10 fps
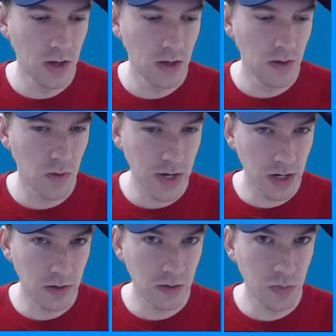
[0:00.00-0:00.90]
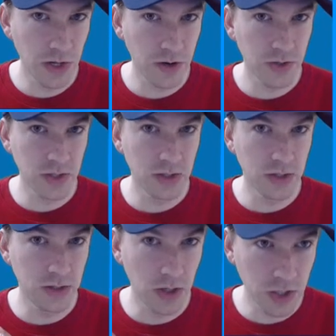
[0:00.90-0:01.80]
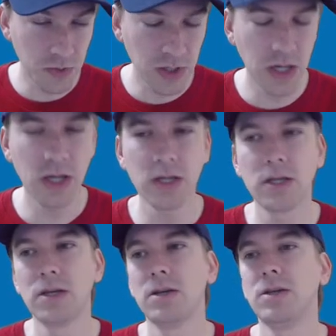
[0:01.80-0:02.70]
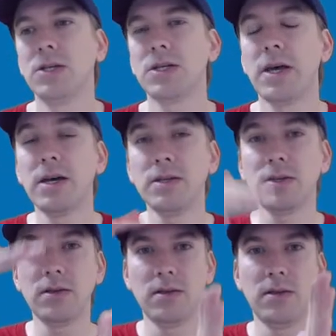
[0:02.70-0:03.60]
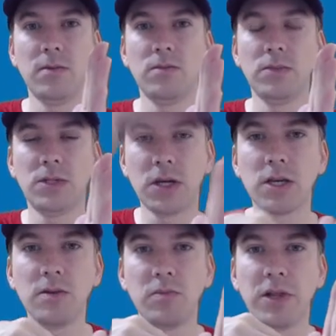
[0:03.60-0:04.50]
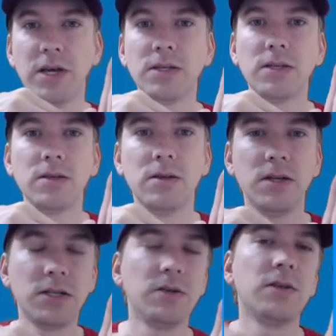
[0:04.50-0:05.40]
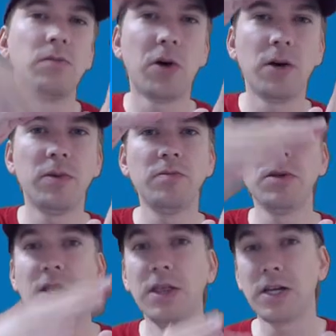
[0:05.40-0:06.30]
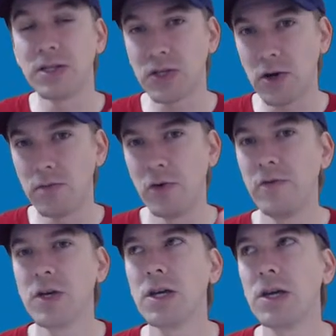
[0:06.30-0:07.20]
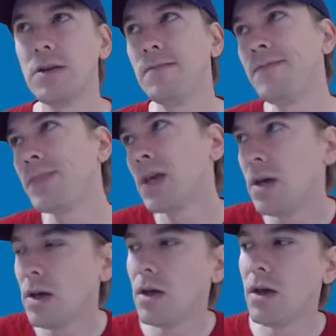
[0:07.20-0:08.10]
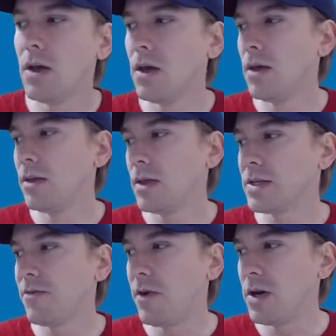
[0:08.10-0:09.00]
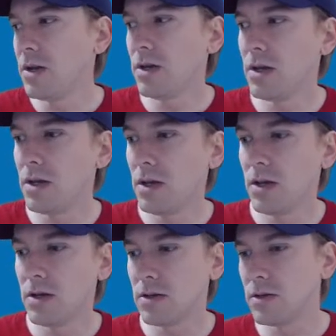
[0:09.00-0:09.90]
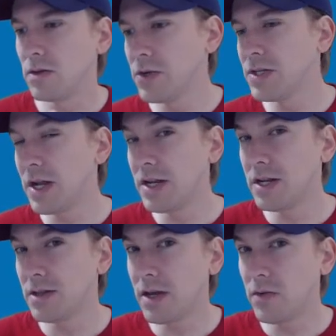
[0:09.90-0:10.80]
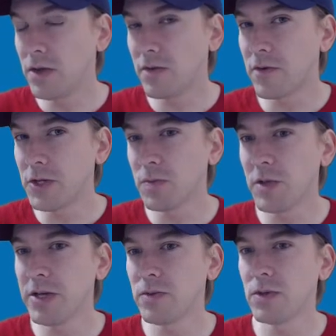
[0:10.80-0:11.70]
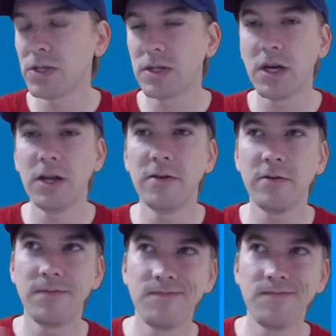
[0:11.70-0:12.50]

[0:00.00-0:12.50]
right now the player's dodge mechanic just has them duck in place until they pop up and then they can start moving again. That's fine, and the reason I did it that way in the first place was to kind of